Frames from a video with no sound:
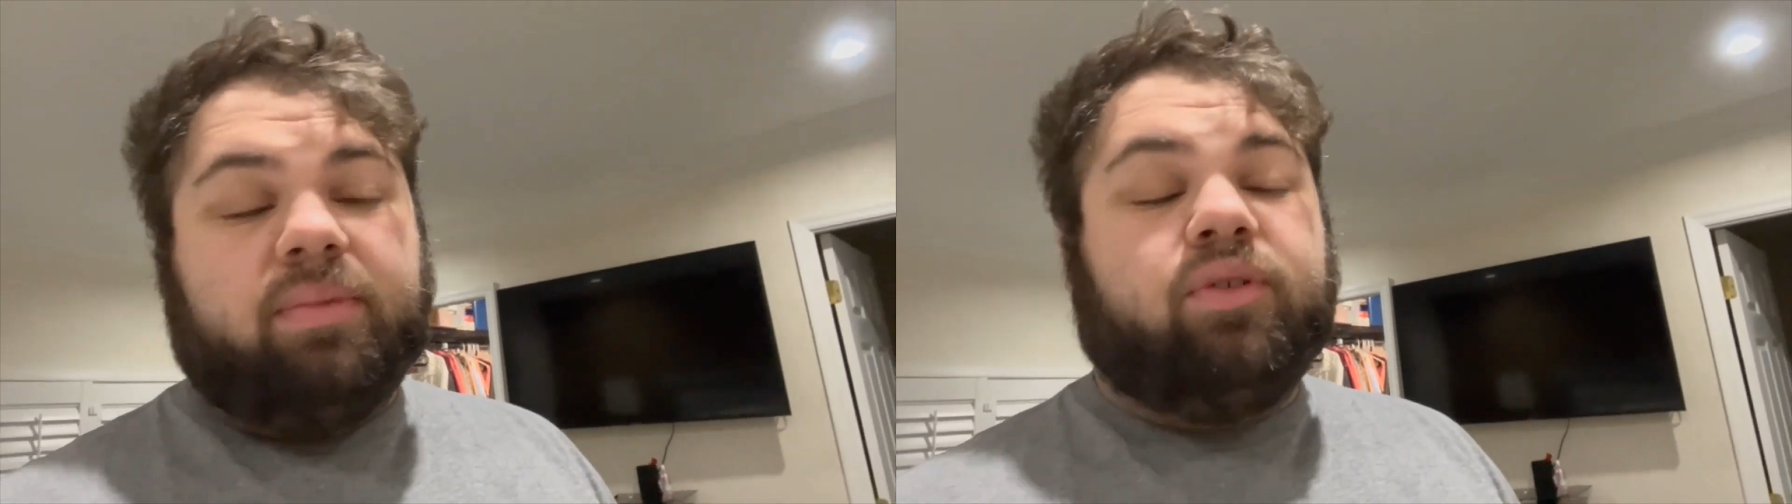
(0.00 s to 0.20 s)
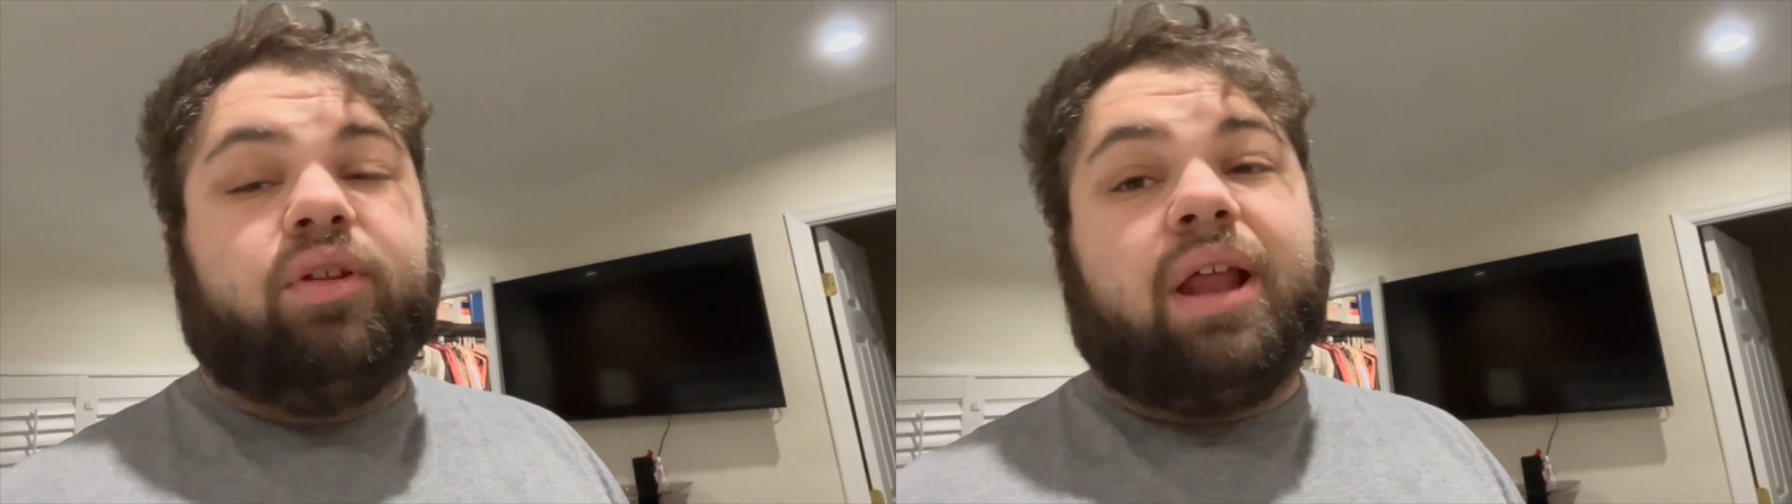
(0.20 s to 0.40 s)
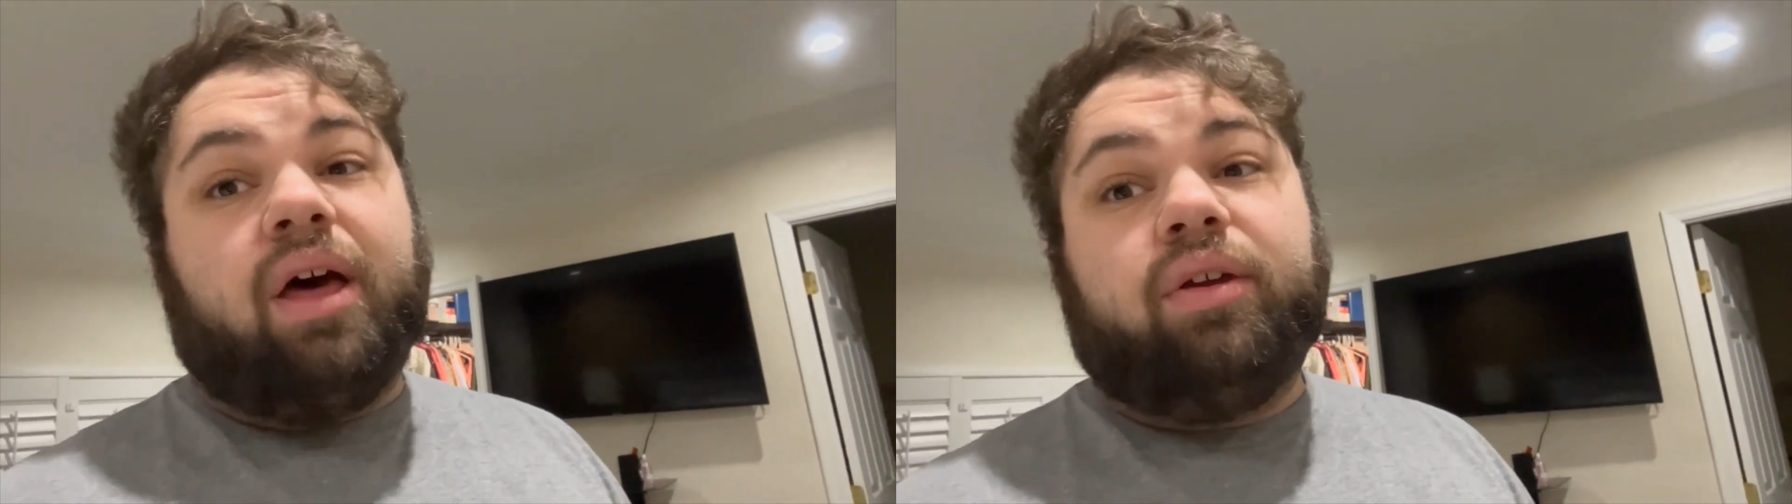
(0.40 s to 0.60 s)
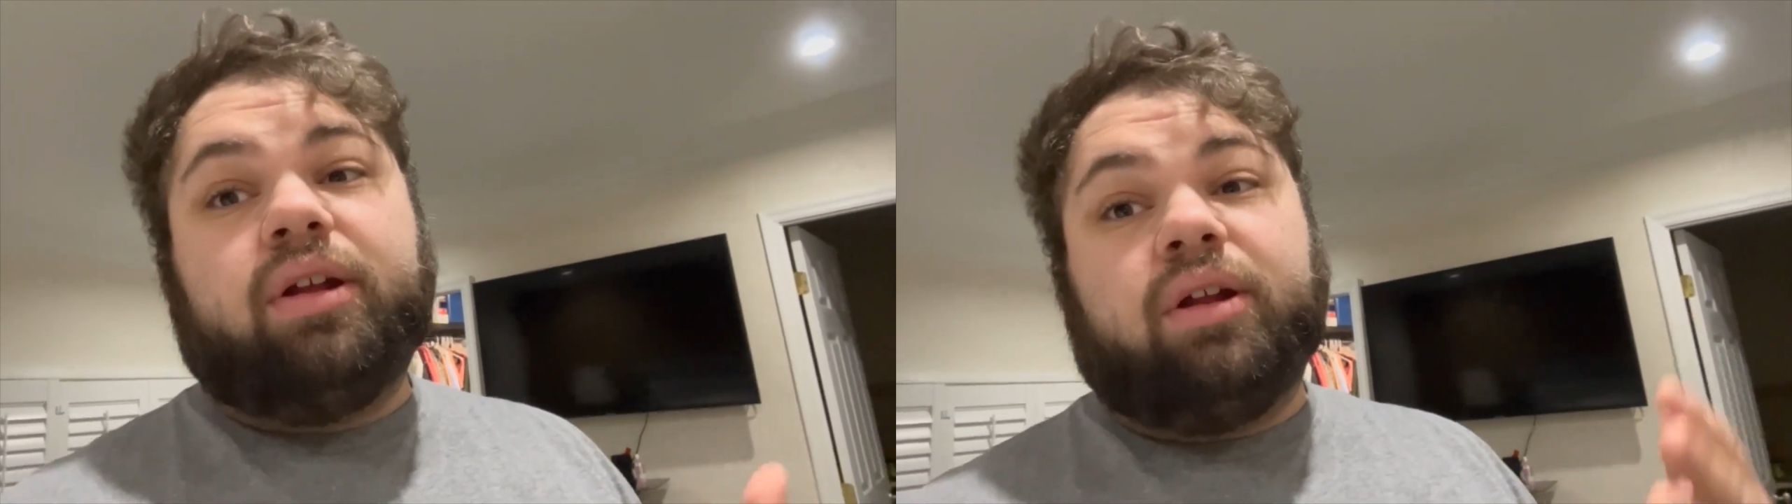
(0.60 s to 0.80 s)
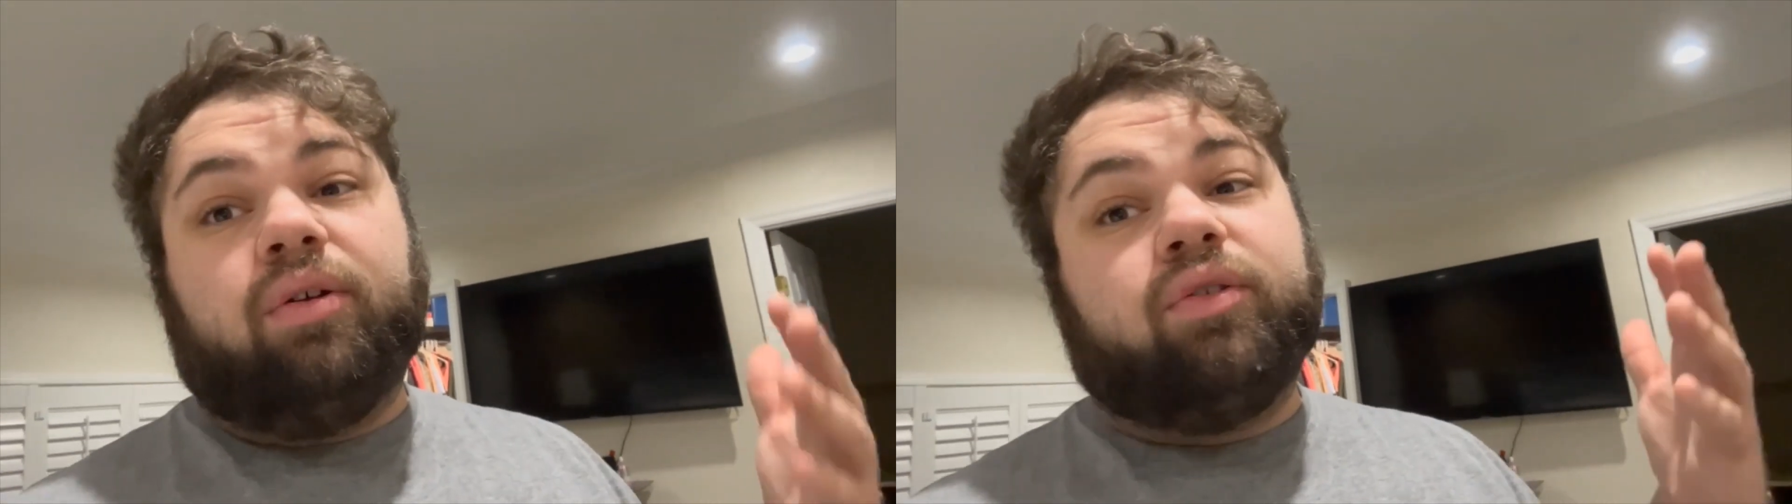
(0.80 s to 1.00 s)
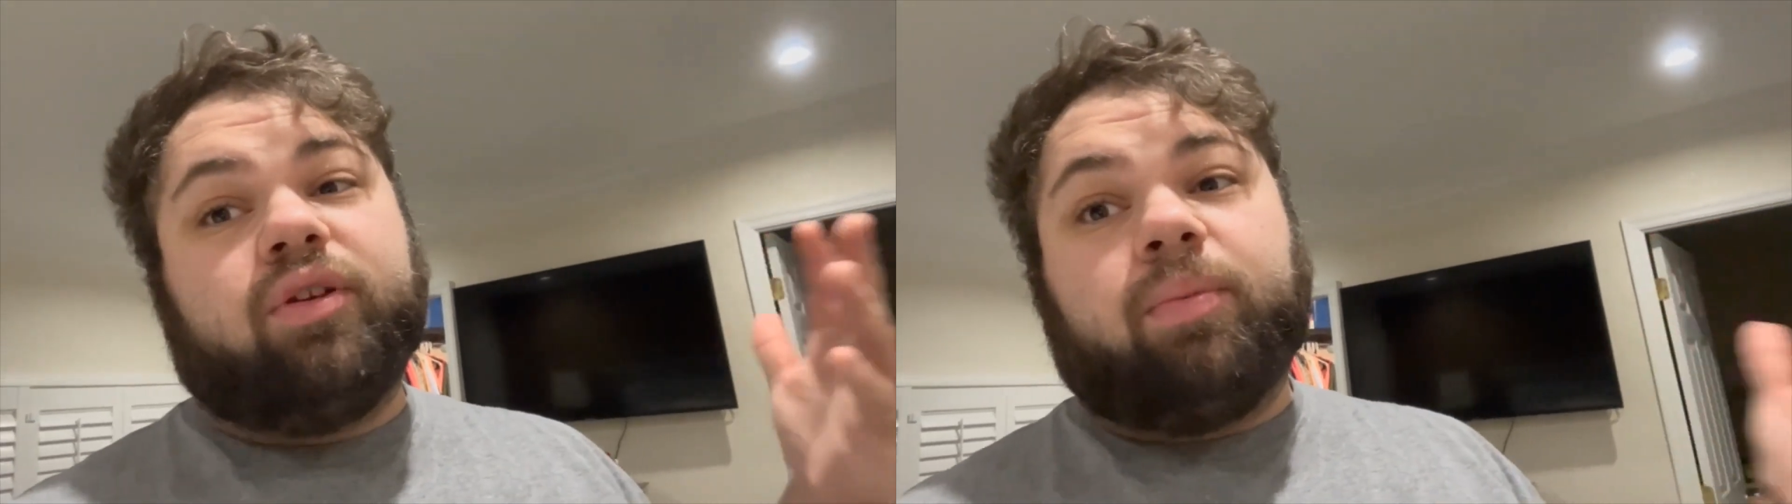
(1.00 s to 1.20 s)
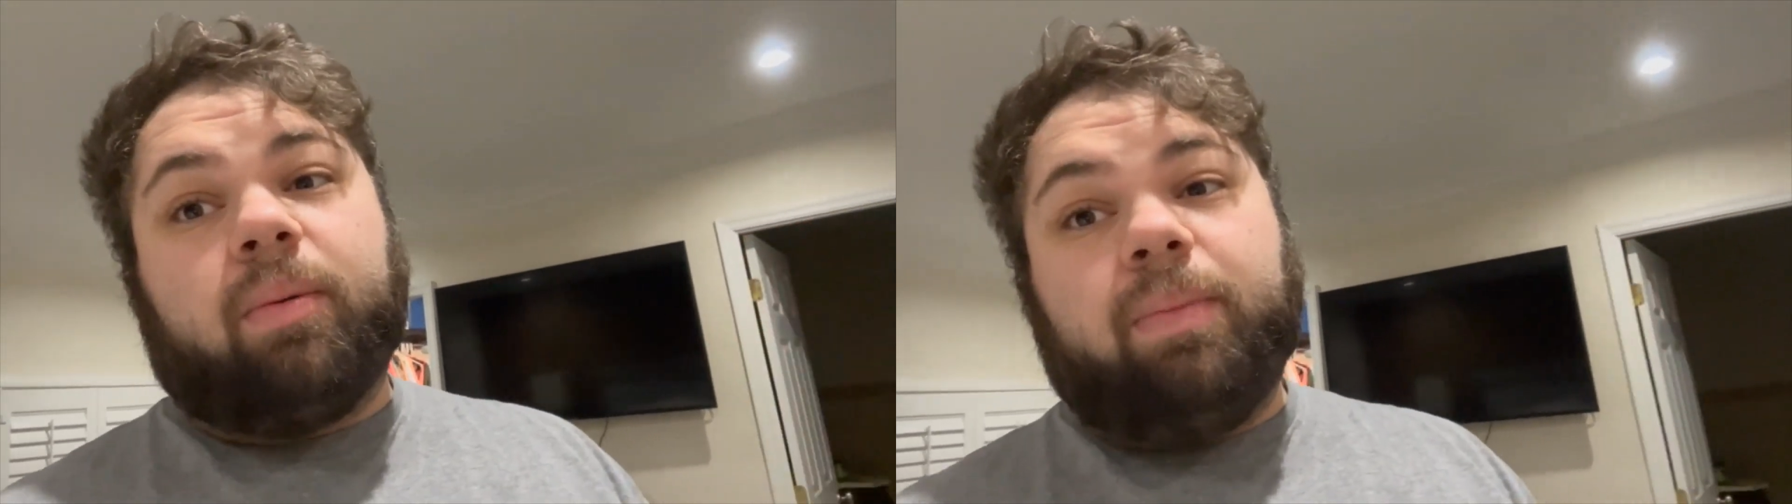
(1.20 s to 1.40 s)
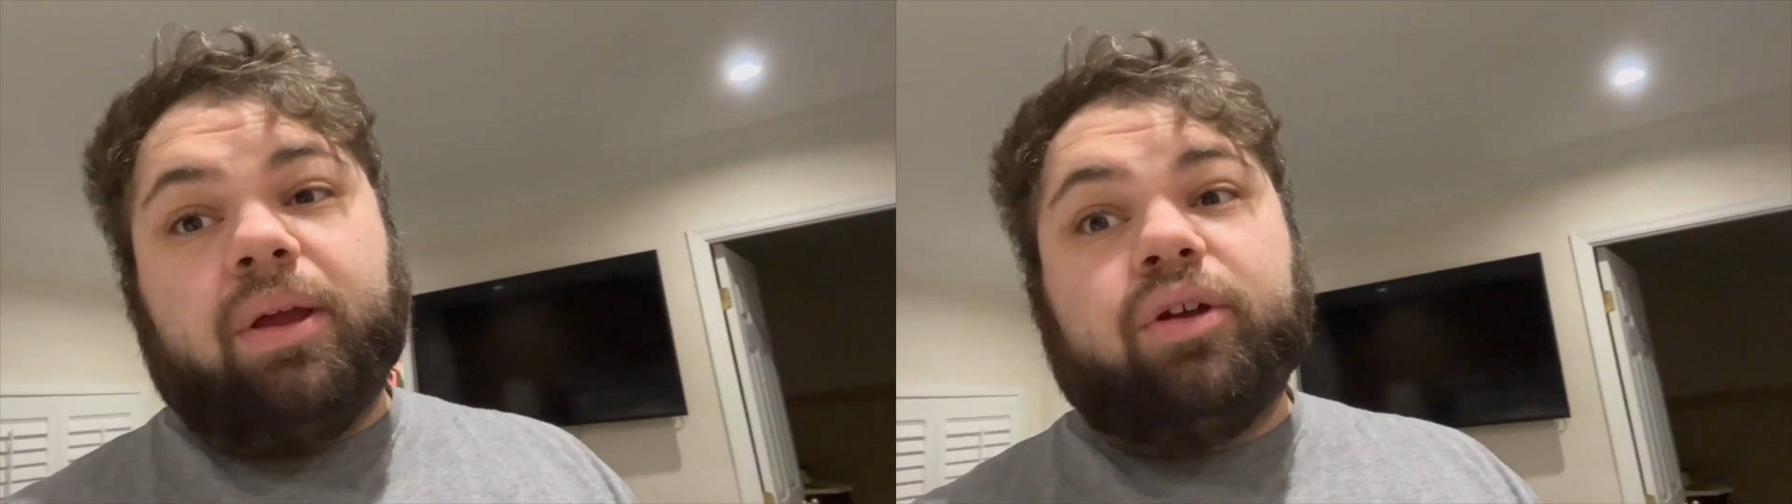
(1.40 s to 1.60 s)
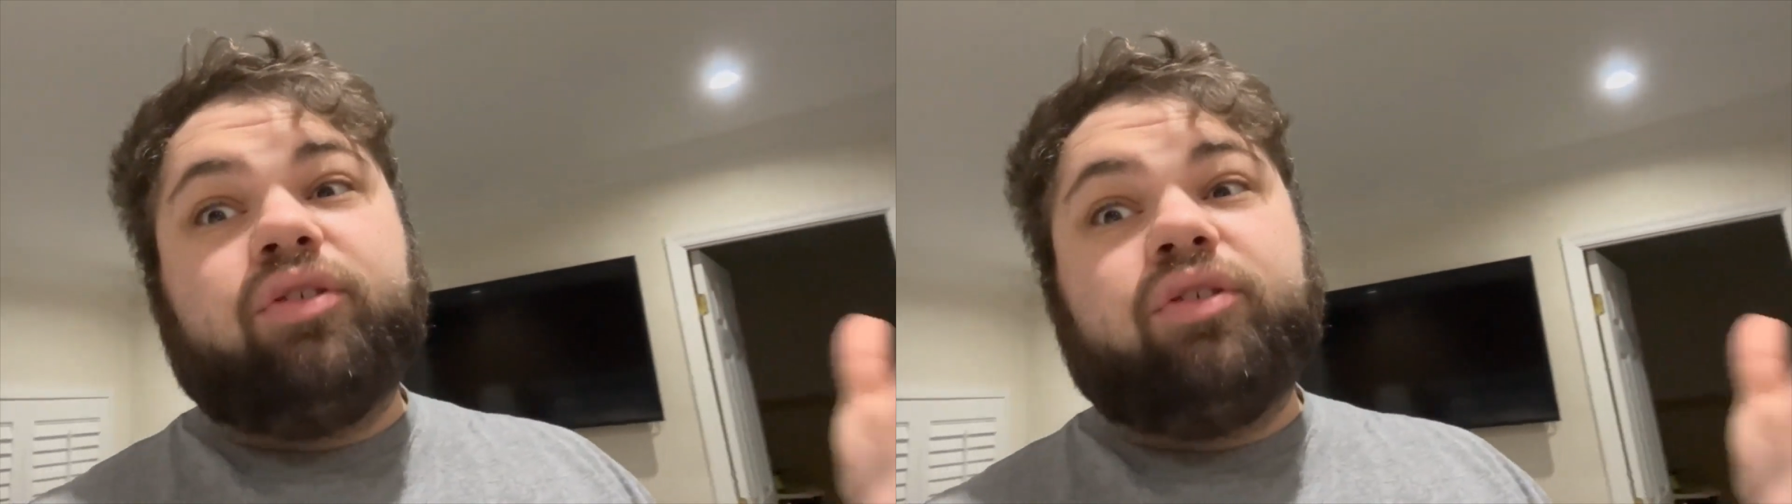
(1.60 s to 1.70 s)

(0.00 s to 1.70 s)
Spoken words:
So now they're gonna go somewhere bigger